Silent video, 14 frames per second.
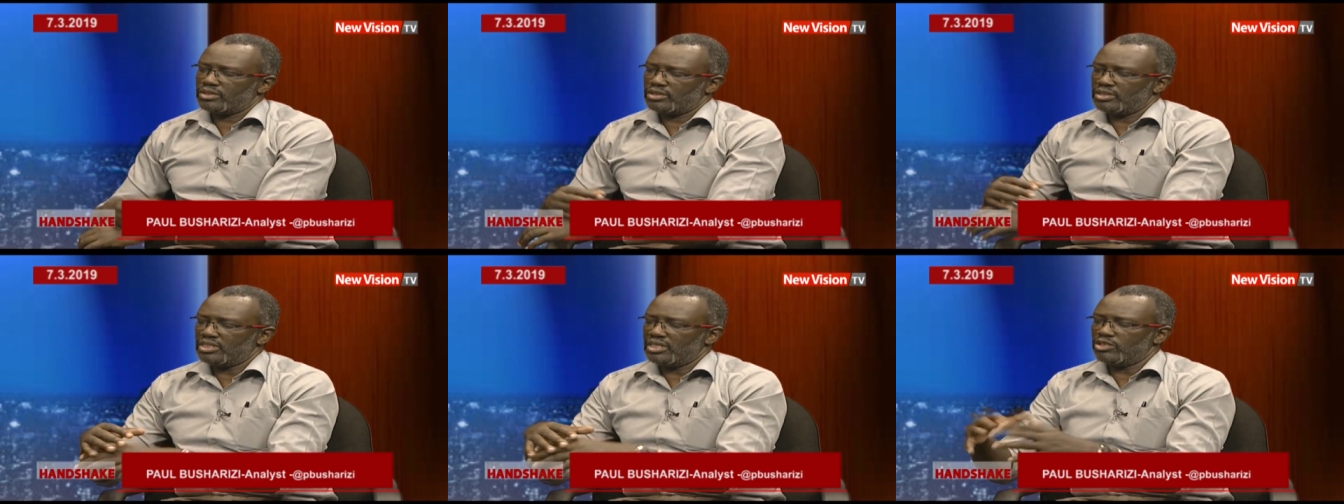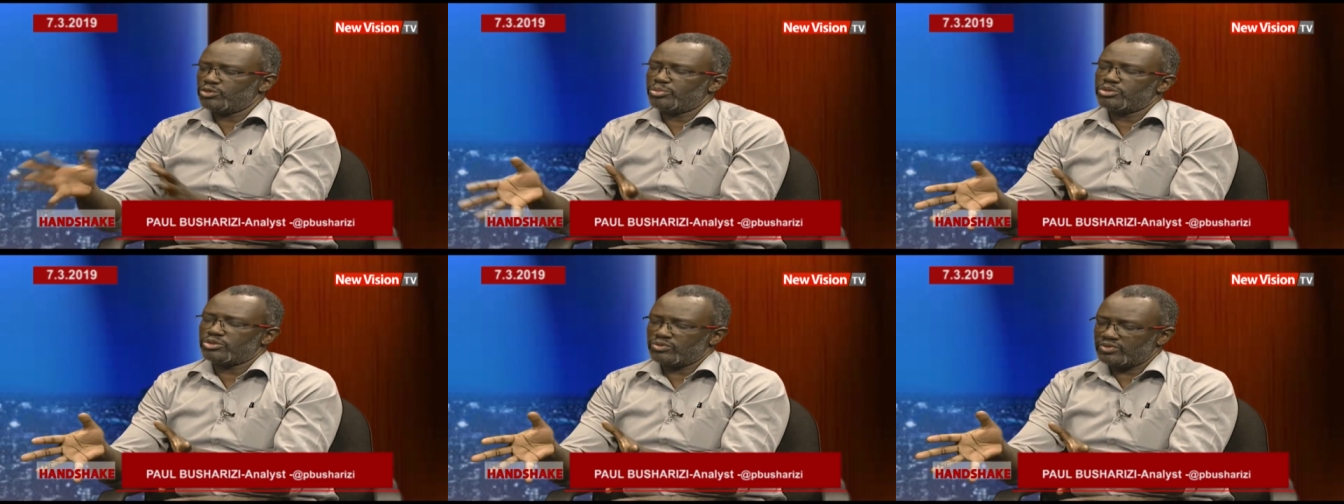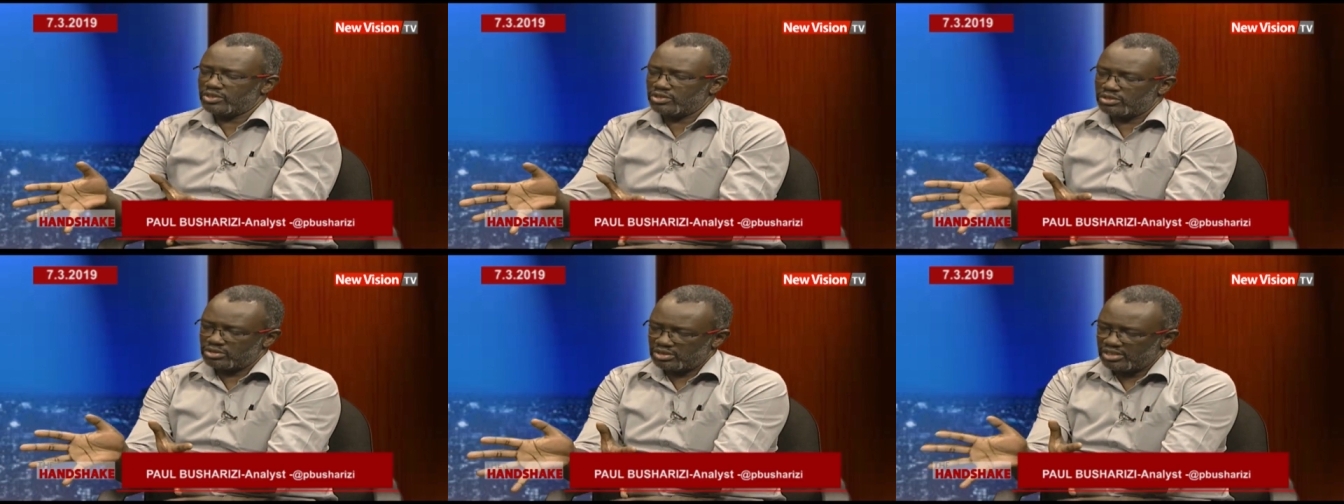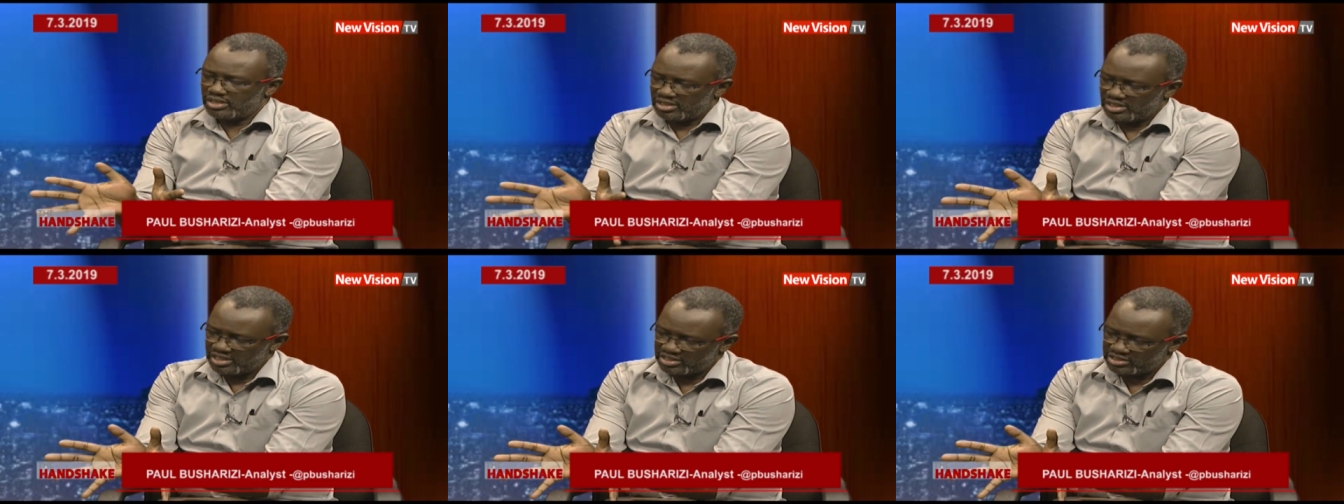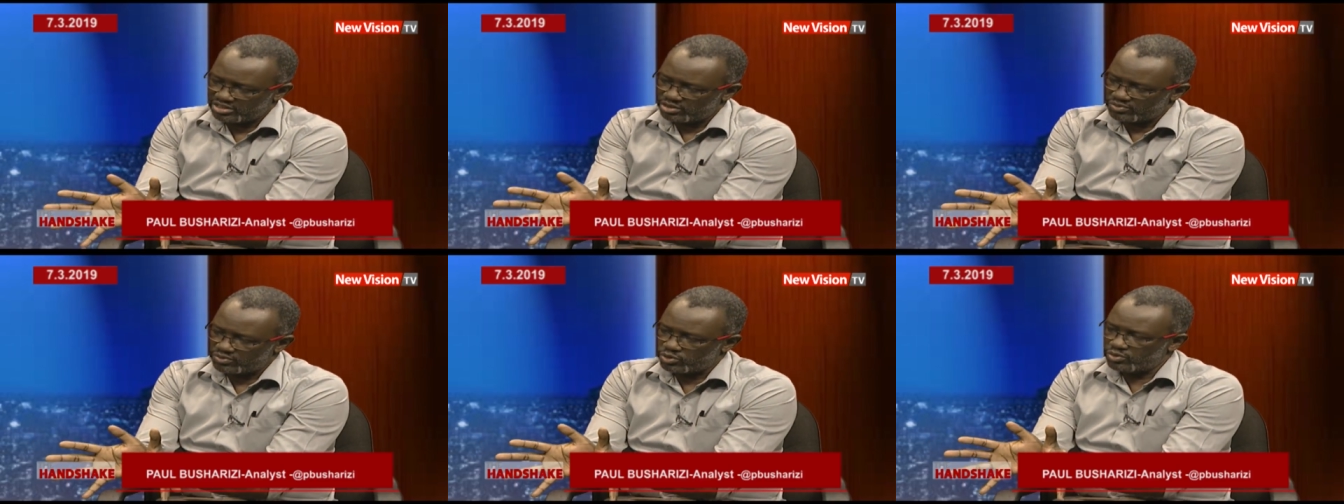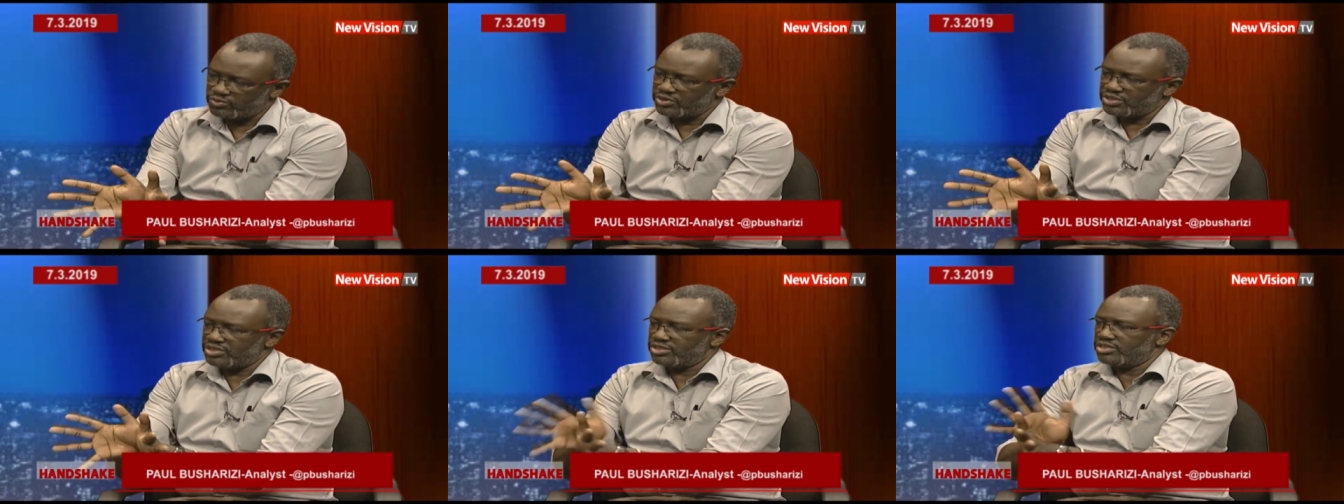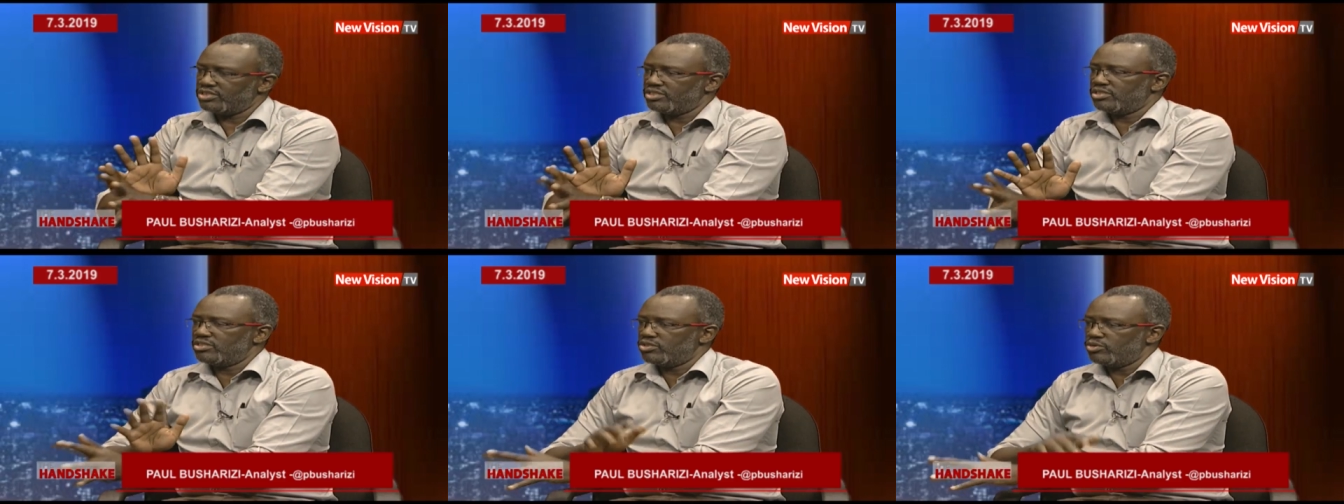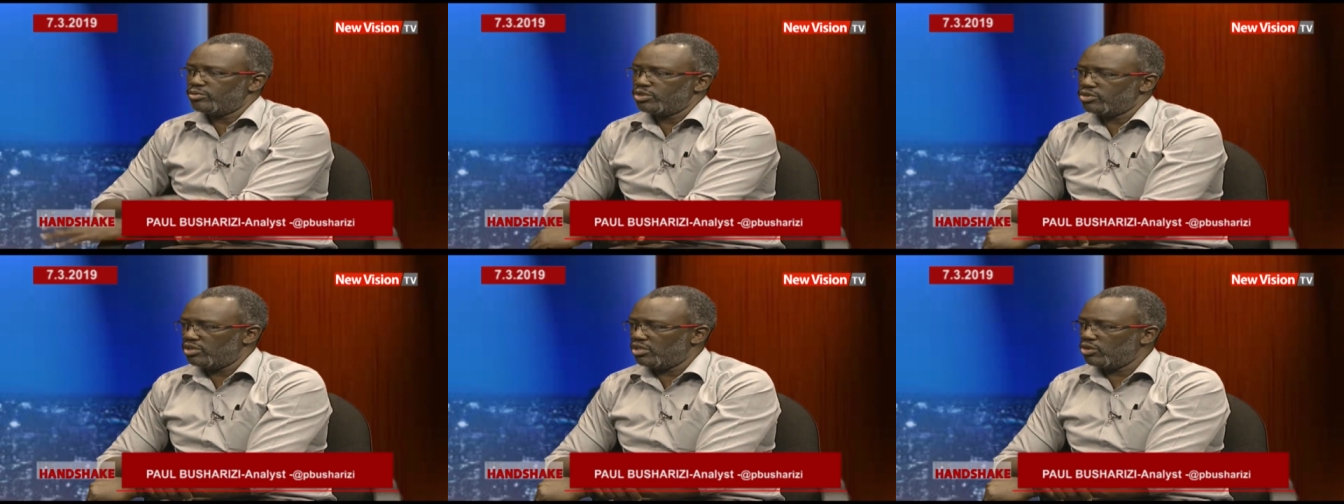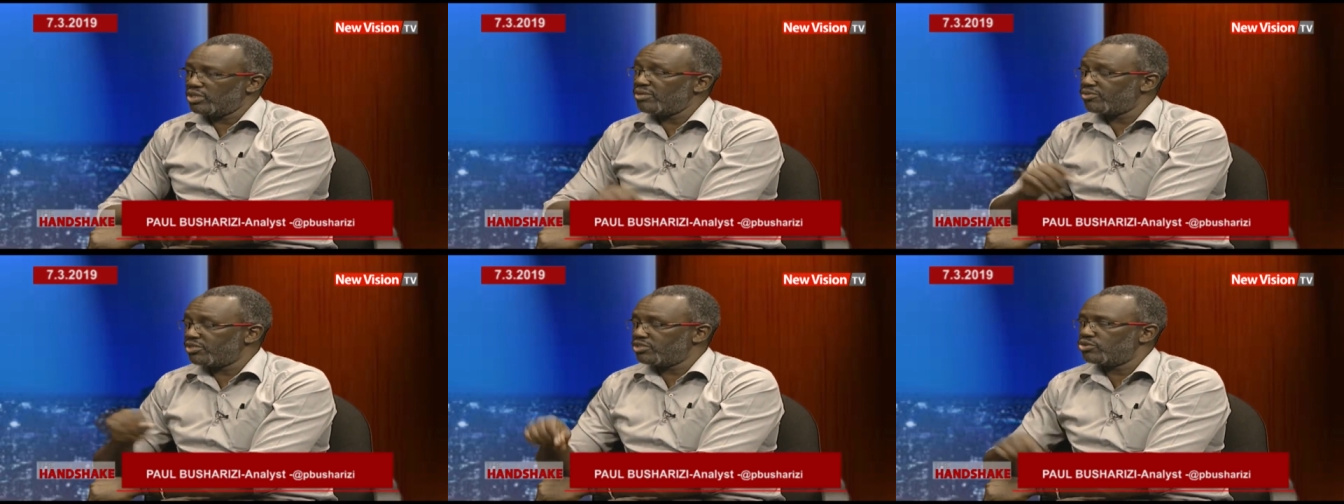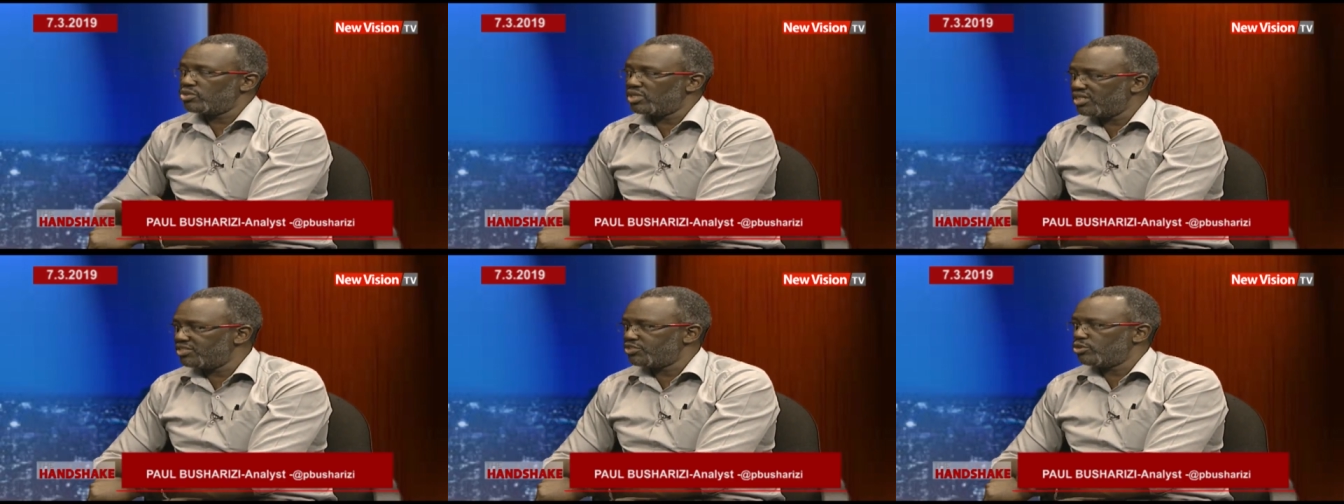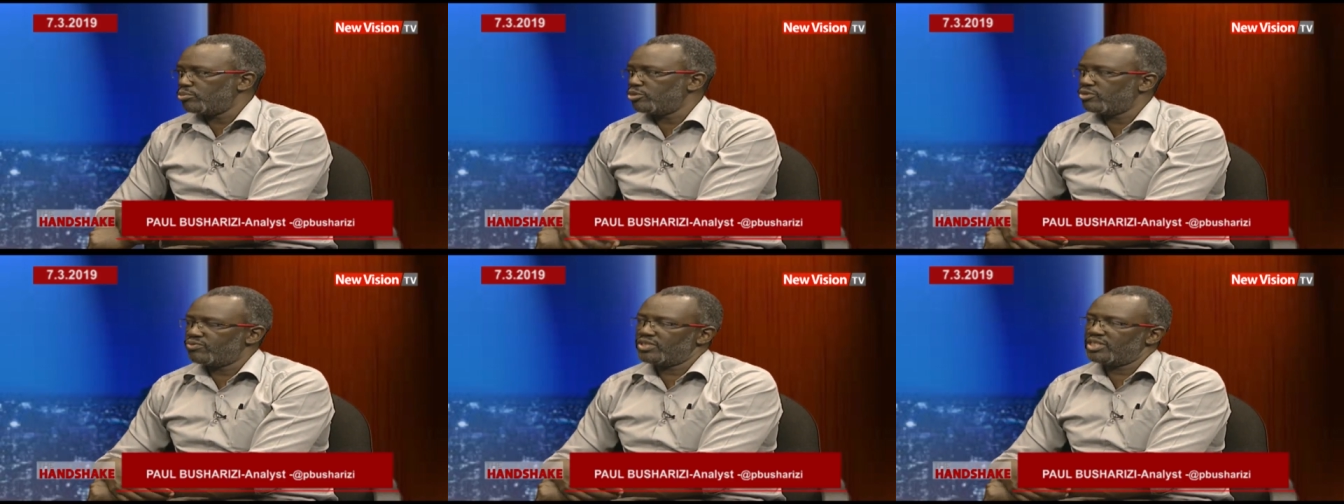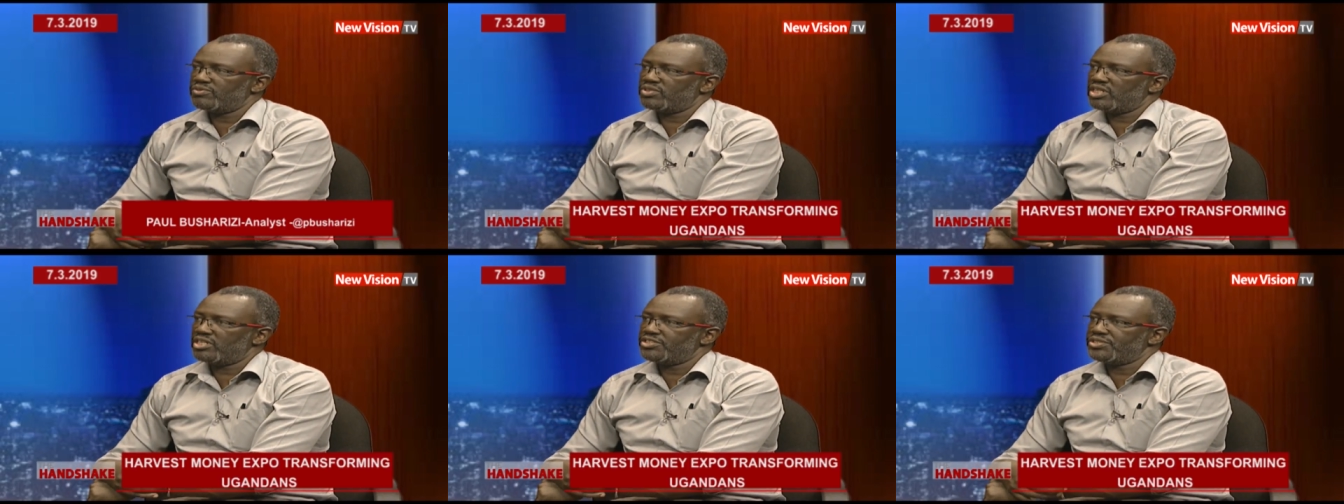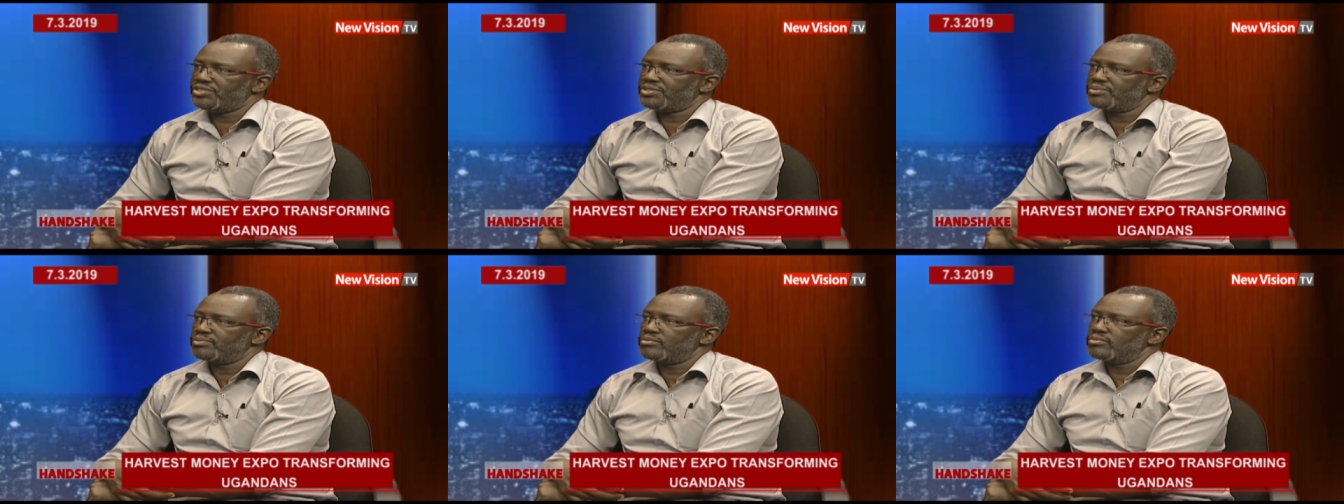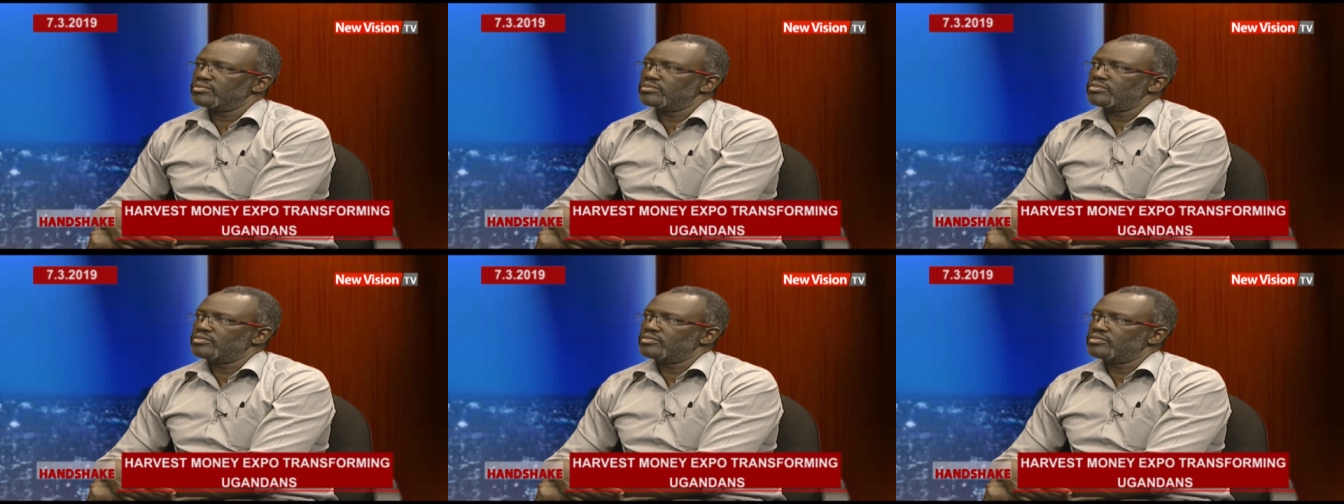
the output of a hectare of coffee is in, on average in Uganda 0.5 tons. Mm.